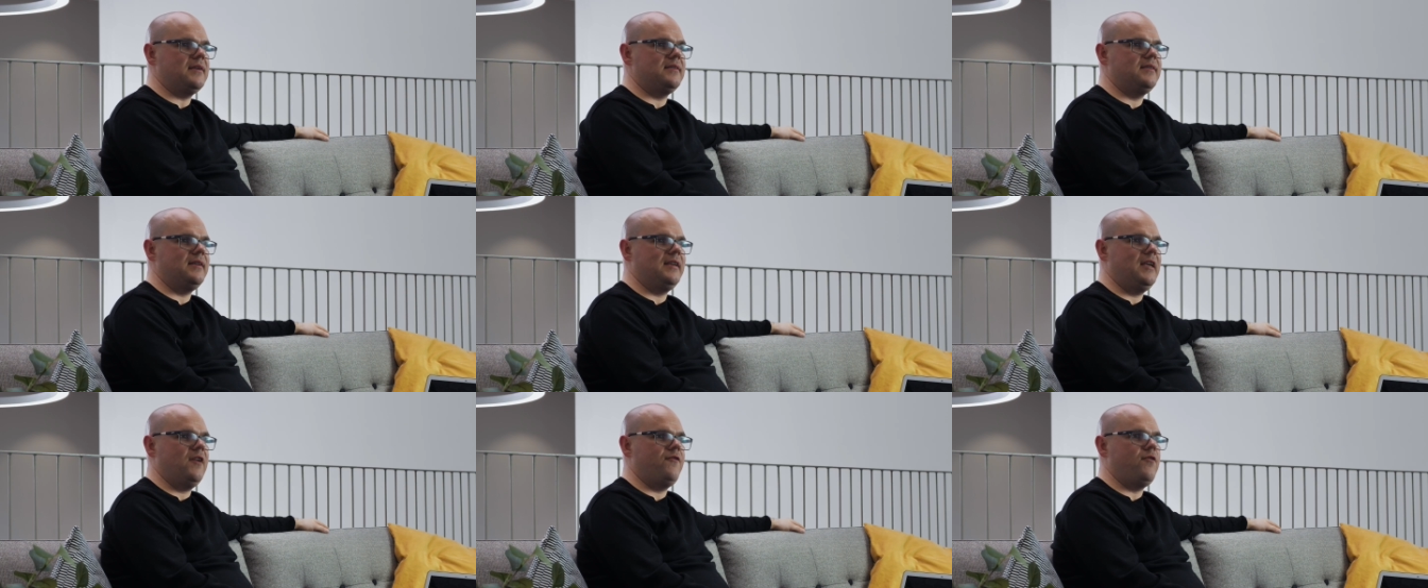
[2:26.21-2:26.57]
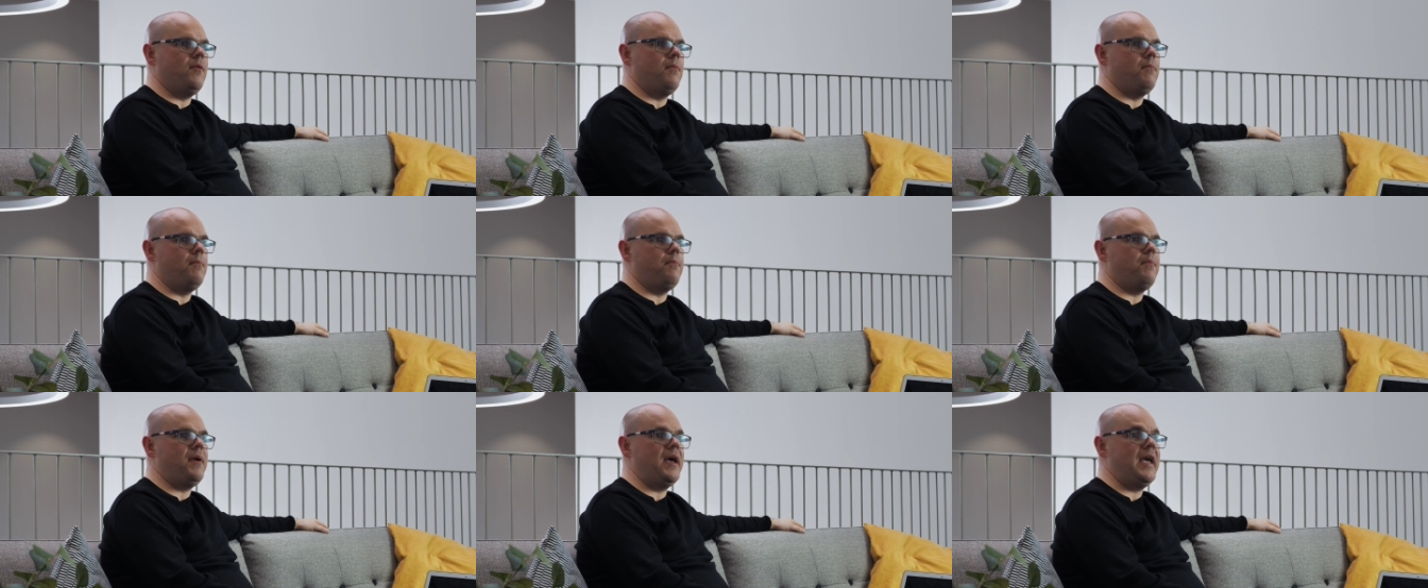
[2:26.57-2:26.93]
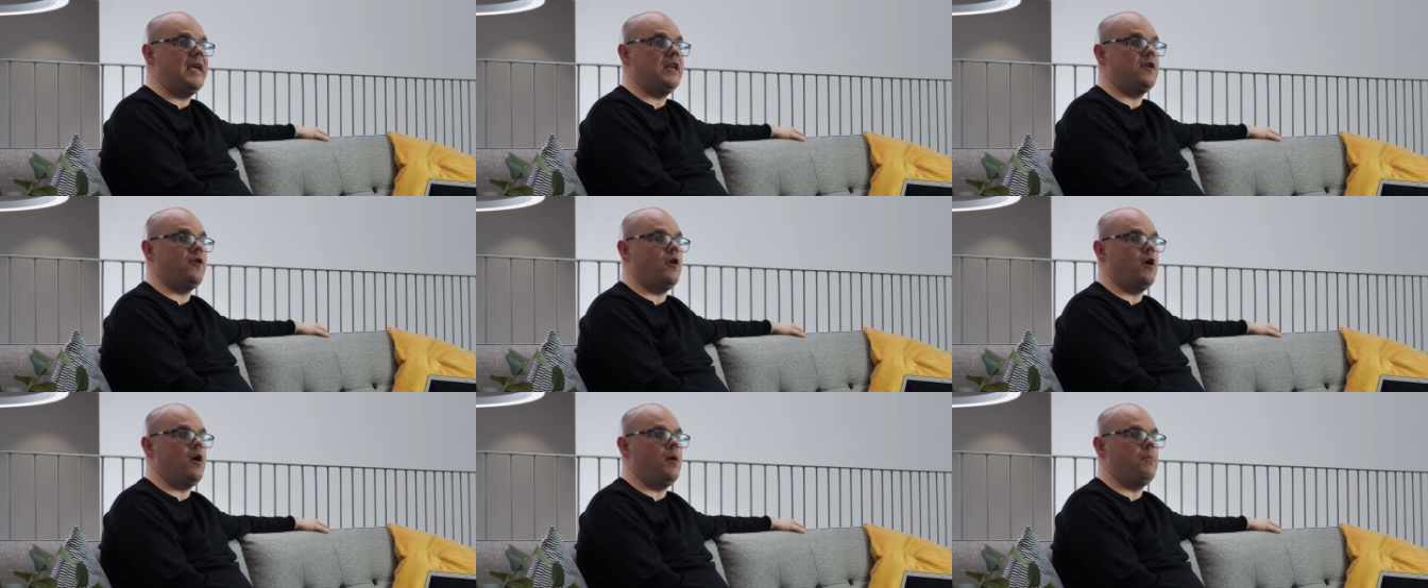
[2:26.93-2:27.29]
to give them paid
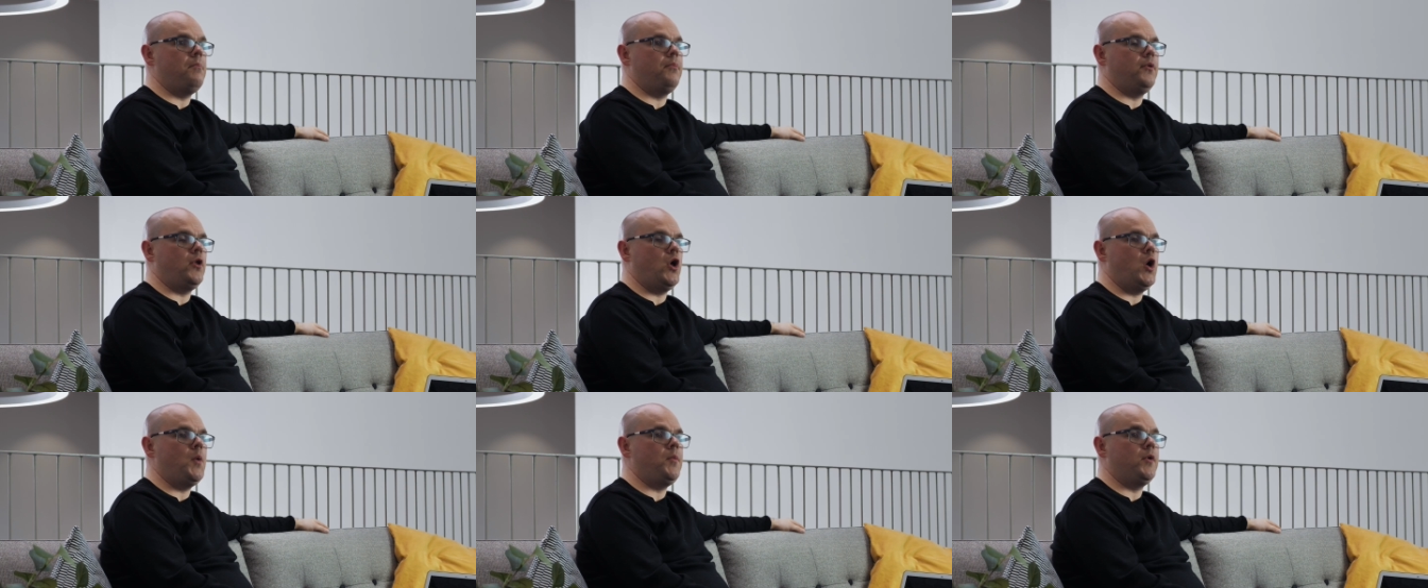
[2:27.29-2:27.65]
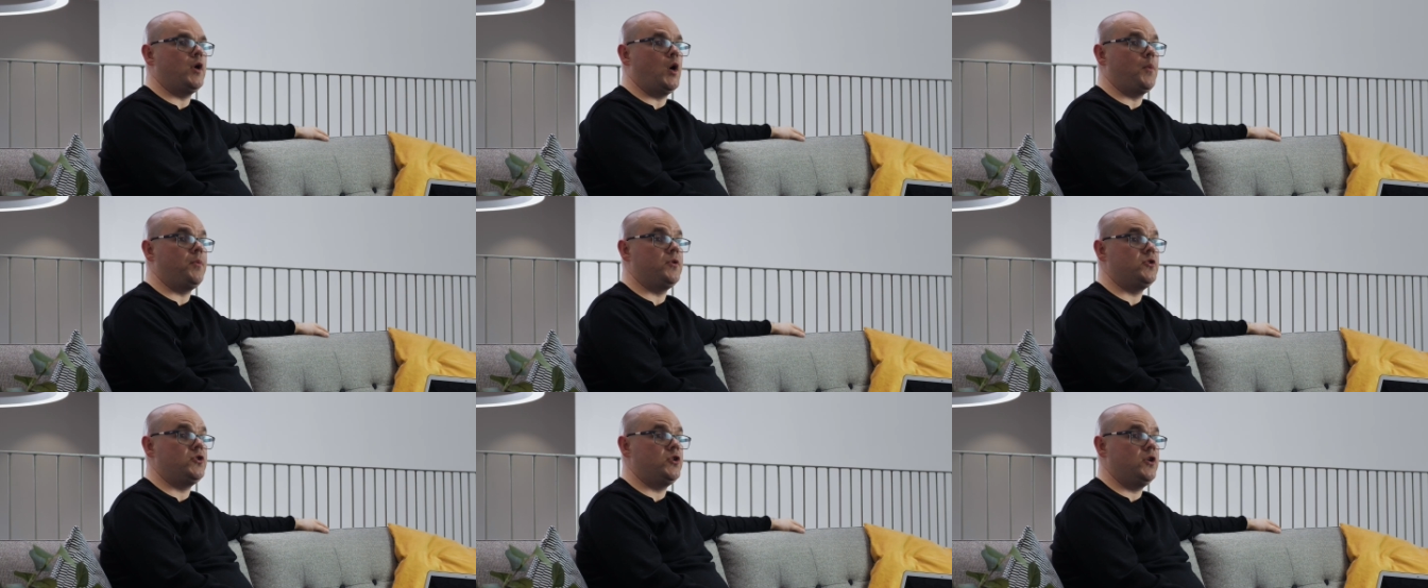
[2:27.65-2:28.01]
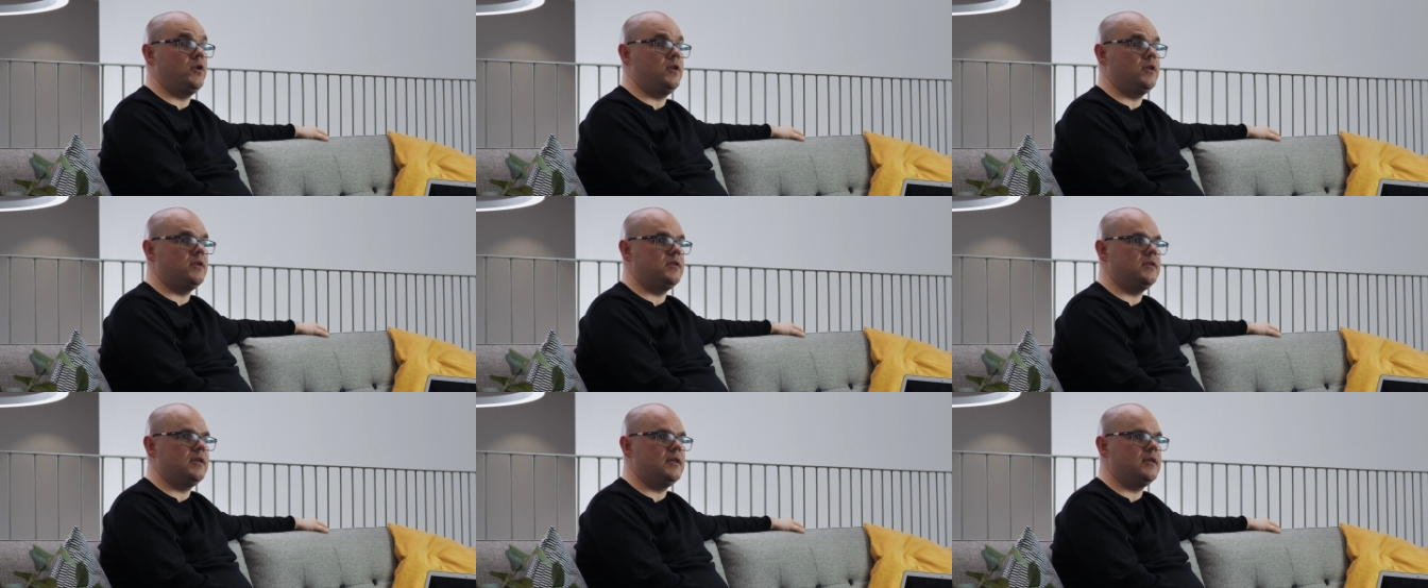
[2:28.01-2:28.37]
employment
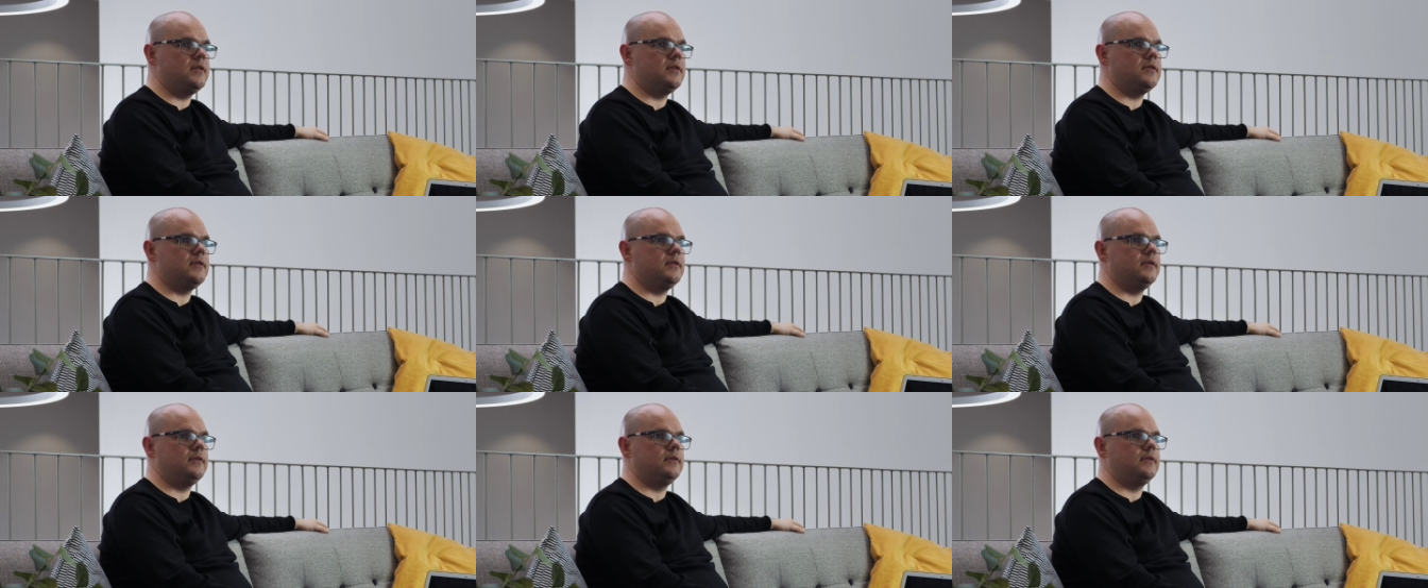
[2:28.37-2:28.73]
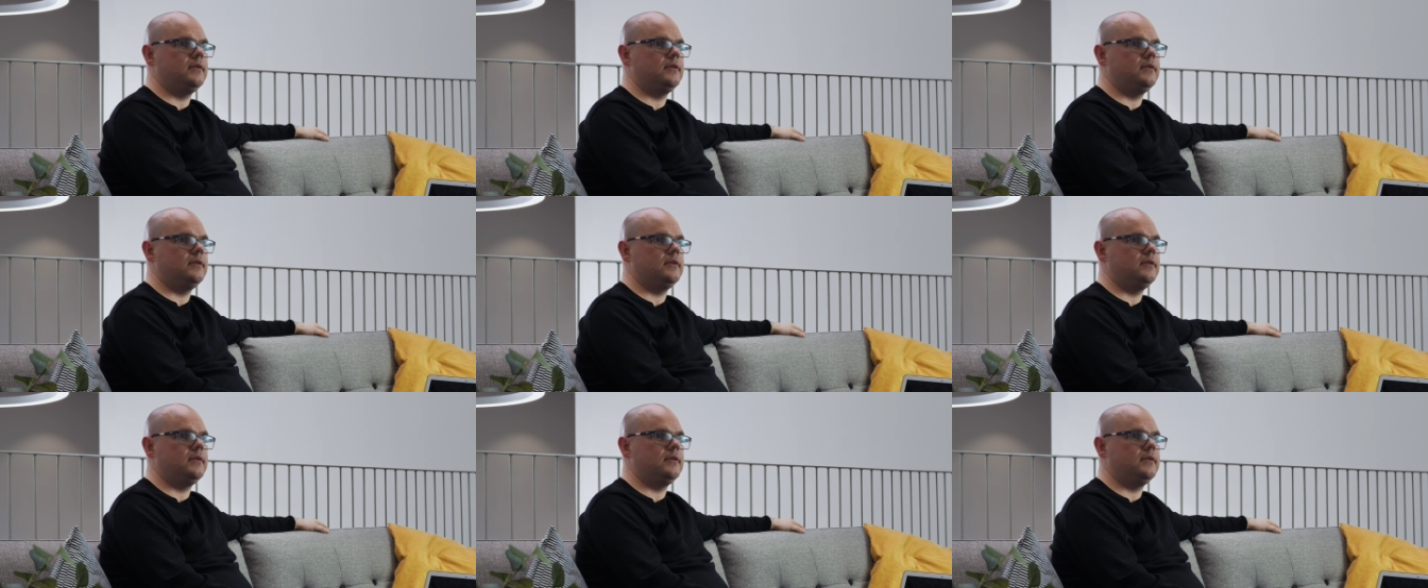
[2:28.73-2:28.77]
opportunities.